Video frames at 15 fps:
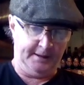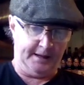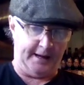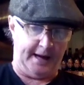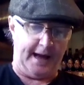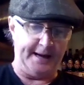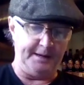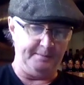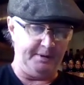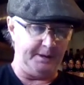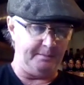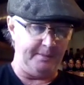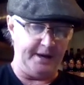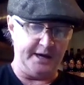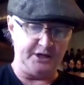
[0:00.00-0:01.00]

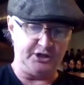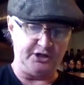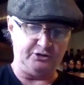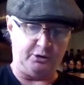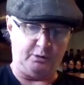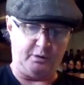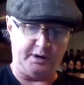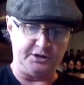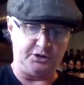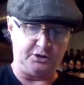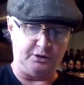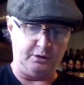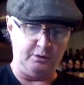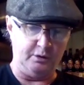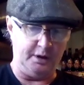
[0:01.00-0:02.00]
80-minute mash, as I always
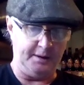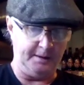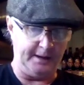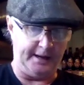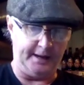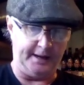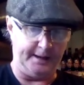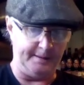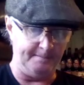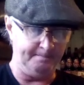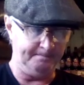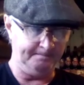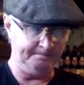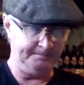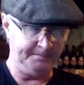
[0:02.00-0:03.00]
do.
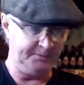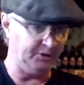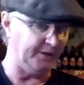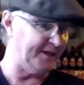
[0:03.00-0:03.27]
So